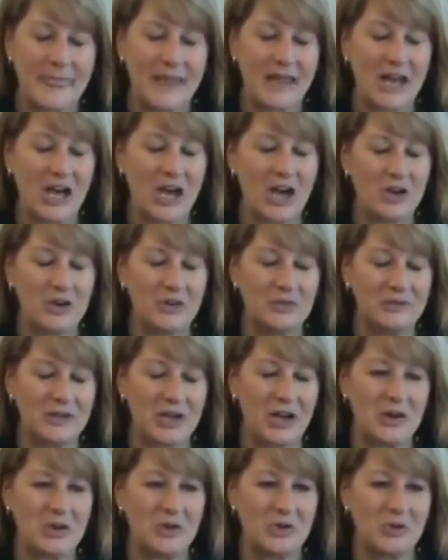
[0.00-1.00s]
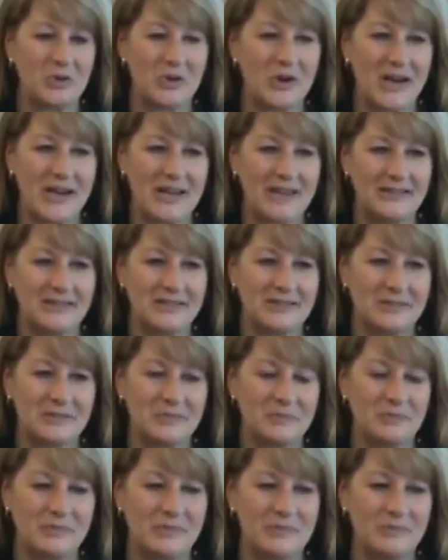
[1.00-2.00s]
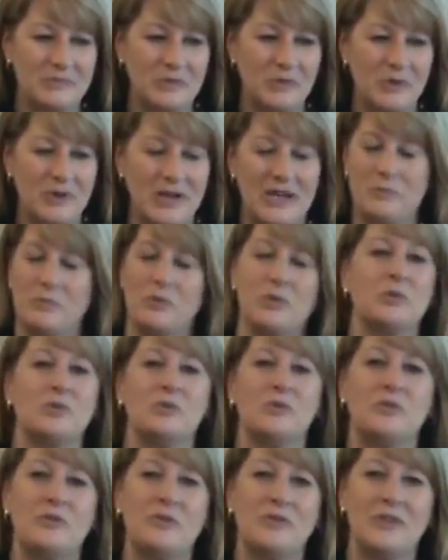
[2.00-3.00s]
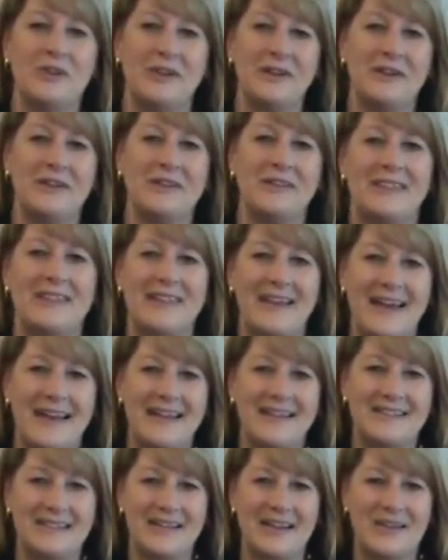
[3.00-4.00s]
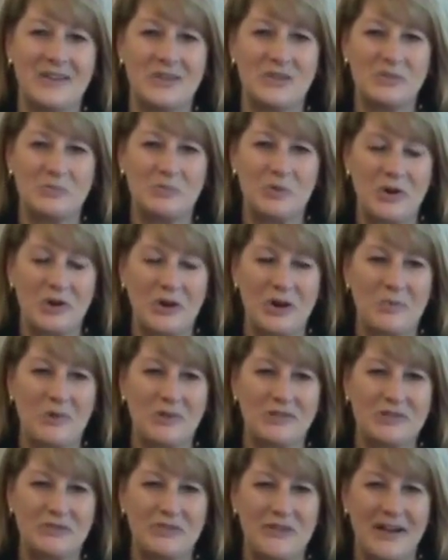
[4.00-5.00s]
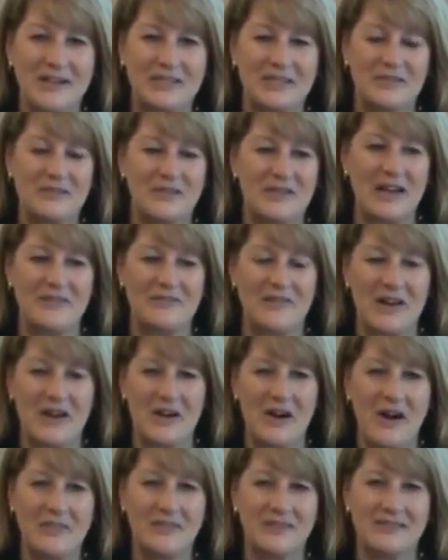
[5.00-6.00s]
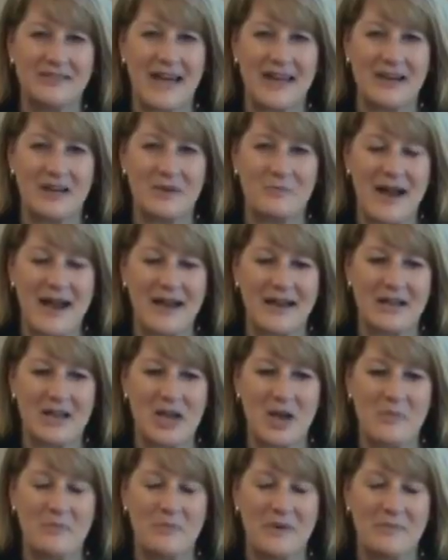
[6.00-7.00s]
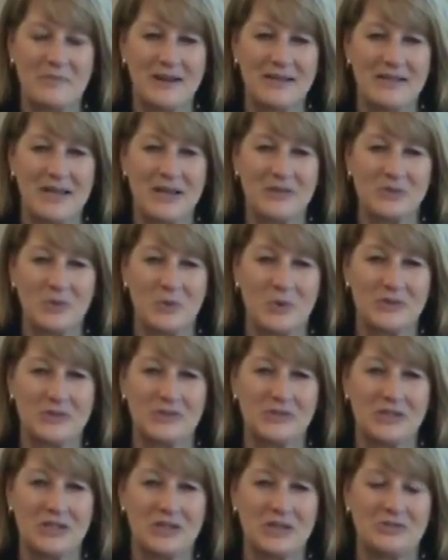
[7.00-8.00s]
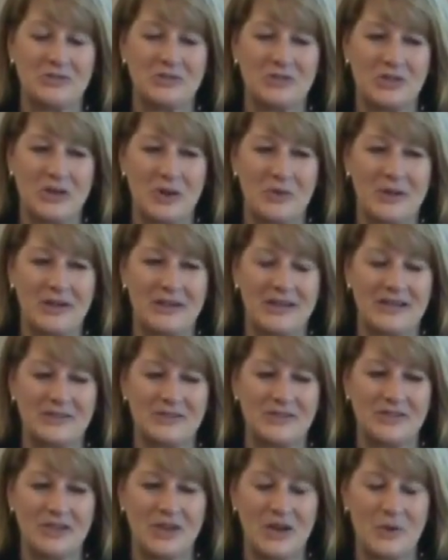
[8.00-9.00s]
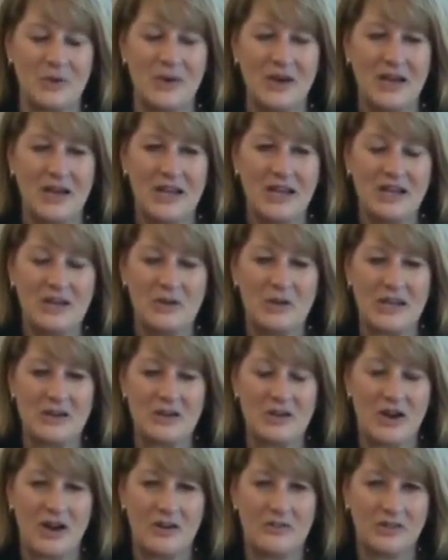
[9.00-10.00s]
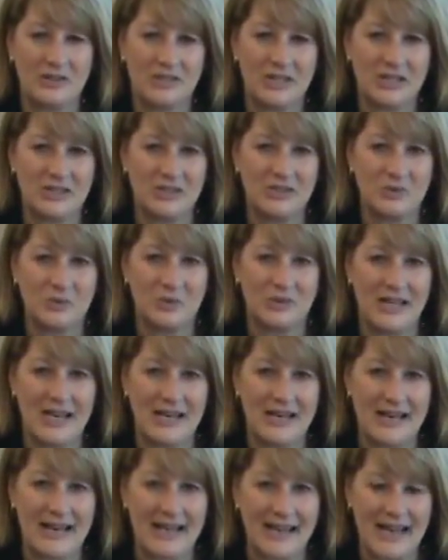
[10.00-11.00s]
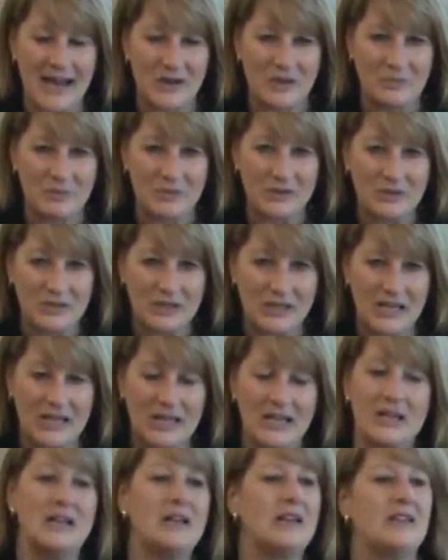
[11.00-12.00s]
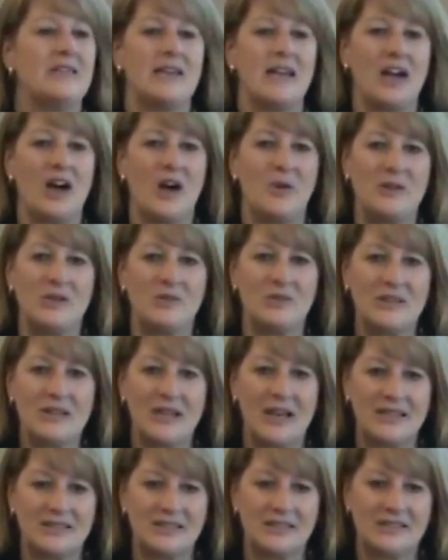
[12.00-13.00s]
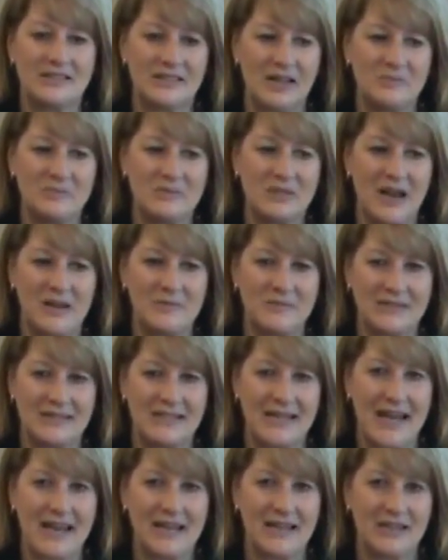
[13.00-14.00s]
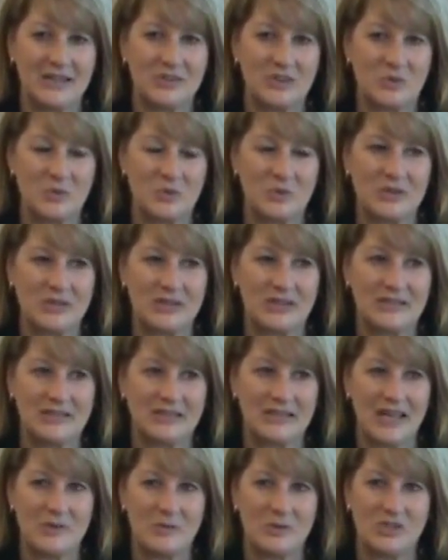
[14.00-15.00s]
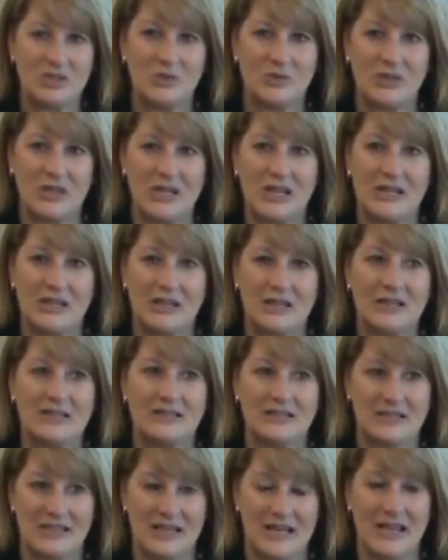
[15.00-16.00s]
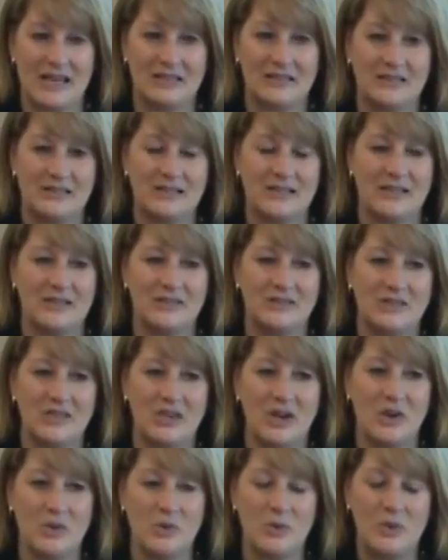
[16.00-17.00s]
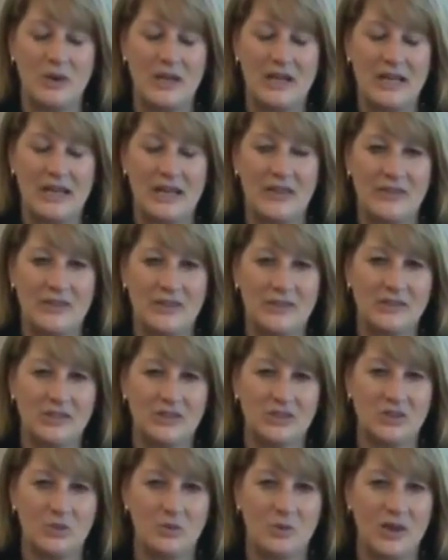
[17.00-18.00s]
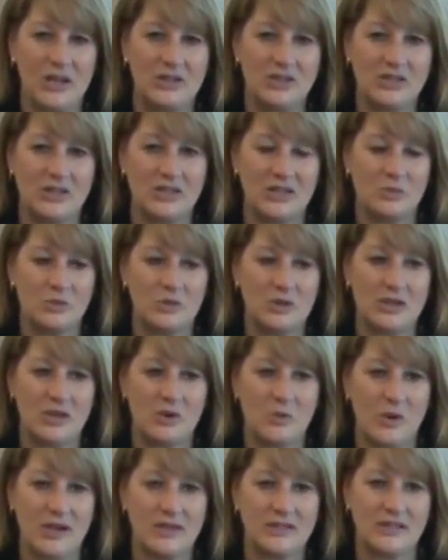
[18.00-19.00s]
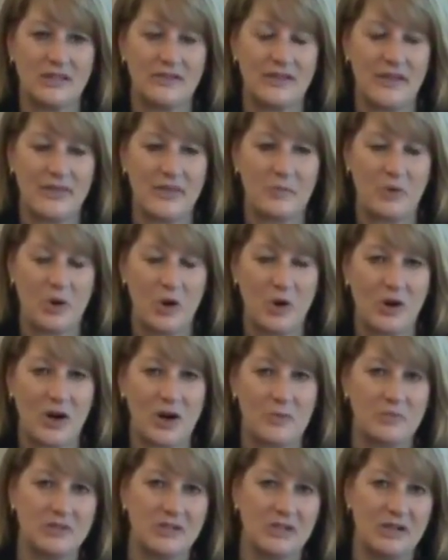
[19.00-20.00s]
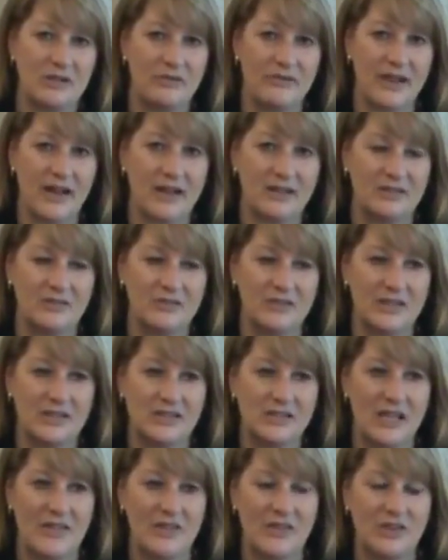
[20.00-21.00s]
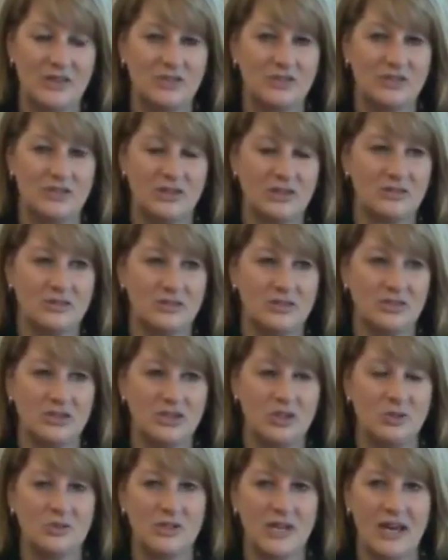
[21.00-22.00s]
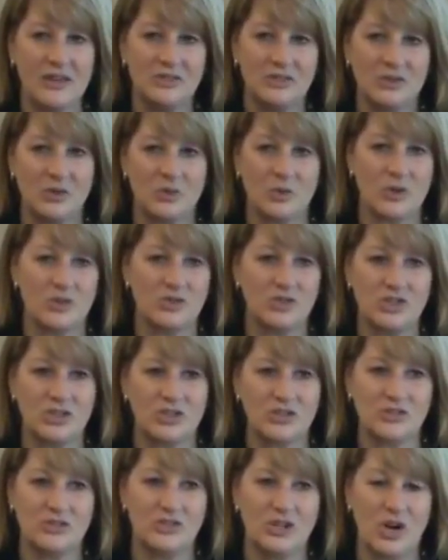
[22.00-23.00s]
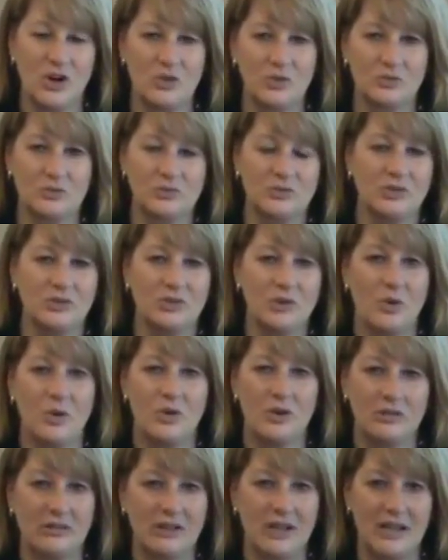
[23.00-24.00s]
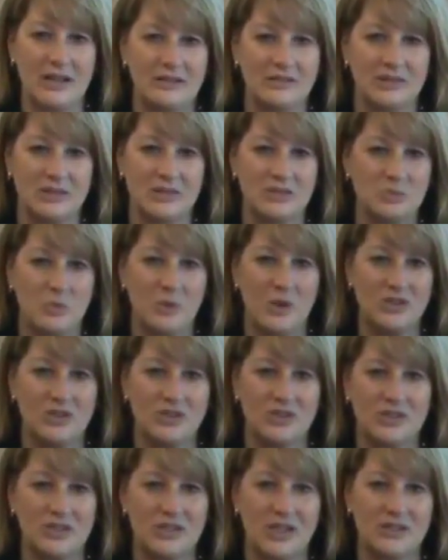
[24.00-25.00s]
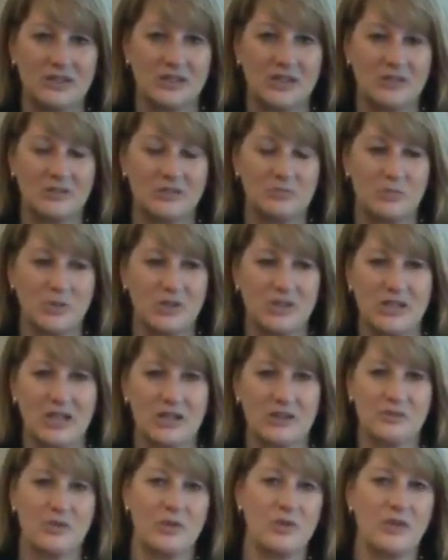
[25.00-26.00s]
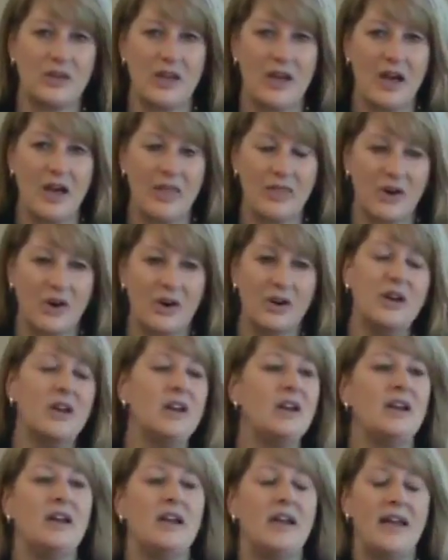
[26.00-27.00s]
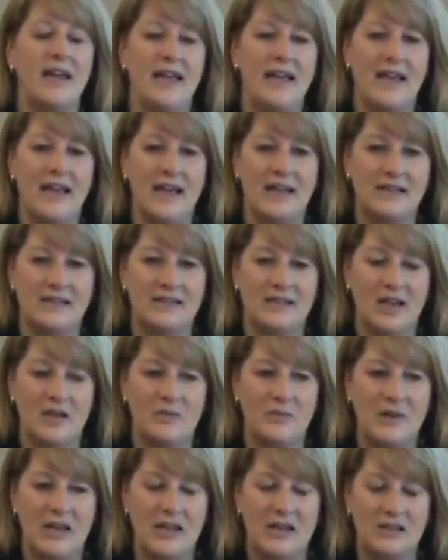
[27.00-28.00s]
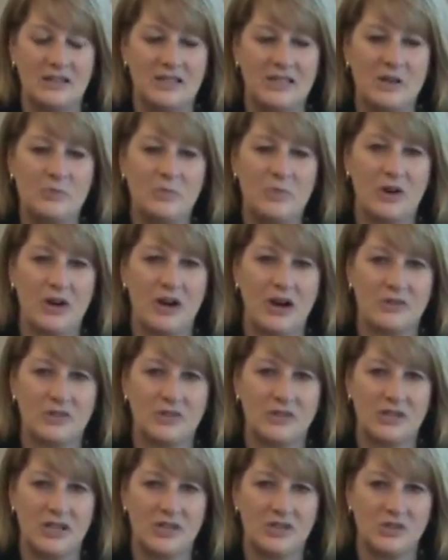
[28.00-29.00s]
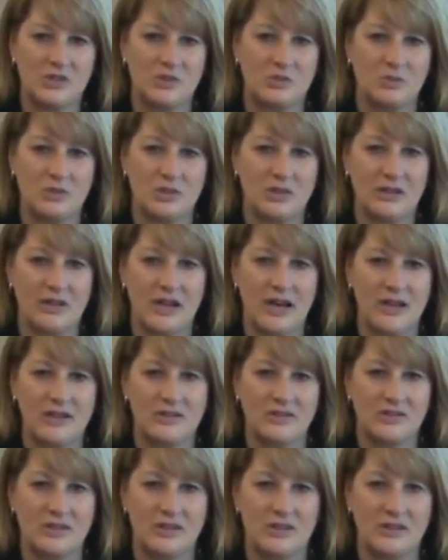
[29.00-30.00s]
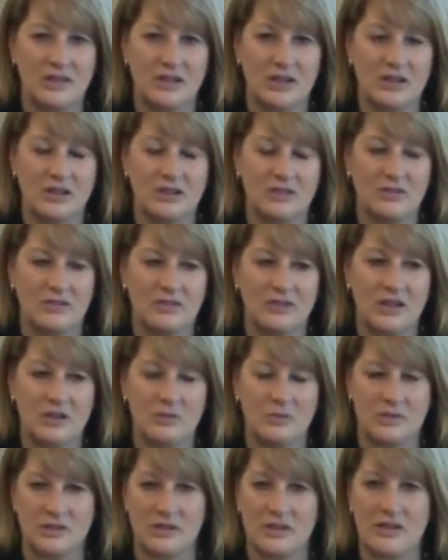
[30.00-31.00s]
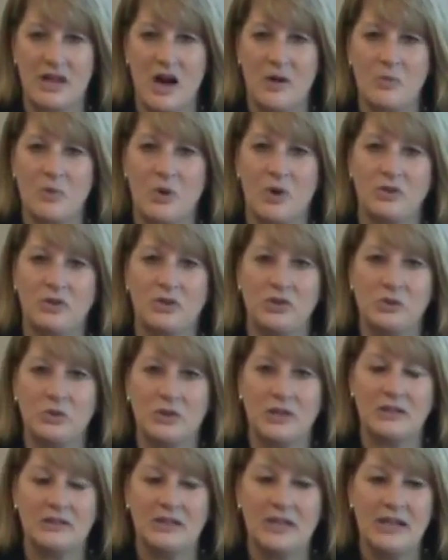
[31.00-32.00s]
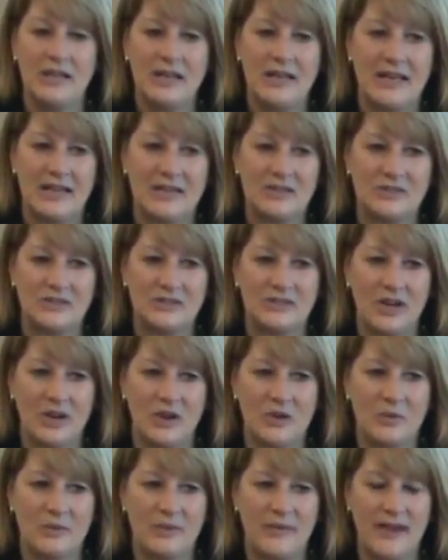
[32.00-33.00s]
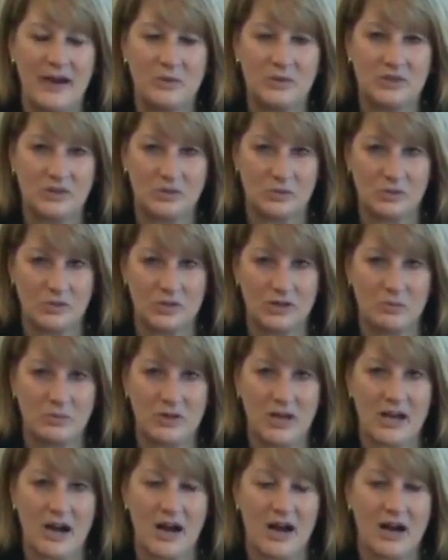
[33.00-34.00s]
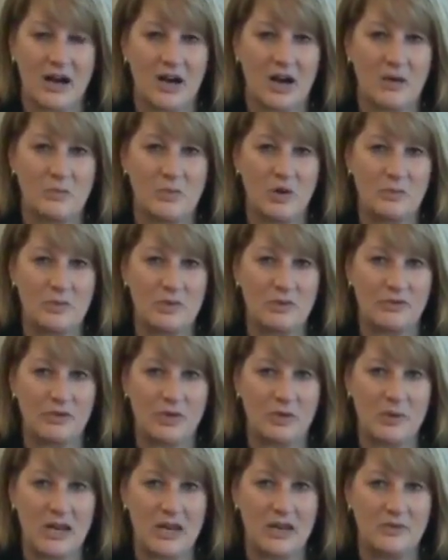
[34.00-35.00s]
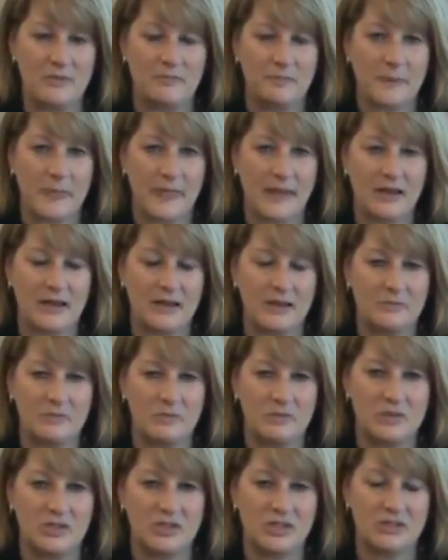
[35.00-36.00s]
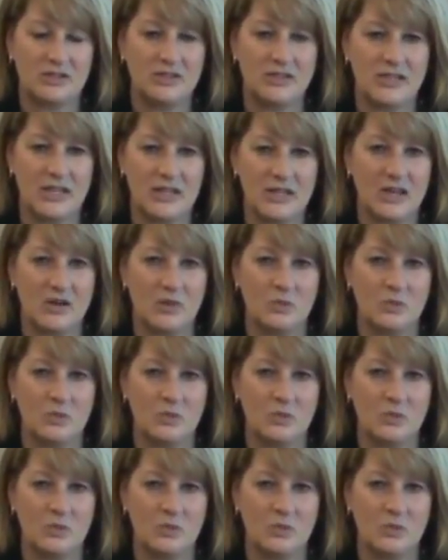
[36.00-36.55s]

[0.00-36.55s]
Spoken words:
a great proof that this program was effective, and I've got all this data to back it up, but my test scores didn't show it. And so in conversations with data and accountability, they helped me realize that sometimes the data doesn't really say what you think it says. And so in this situation, it really wasn't that the program was ineffective, is that the two test scores just don't correlate. One just doesn't predict for the other. And in a deeper conversation, I realized that there was a lot more to it. And so that was a real big aha moment for me, just digging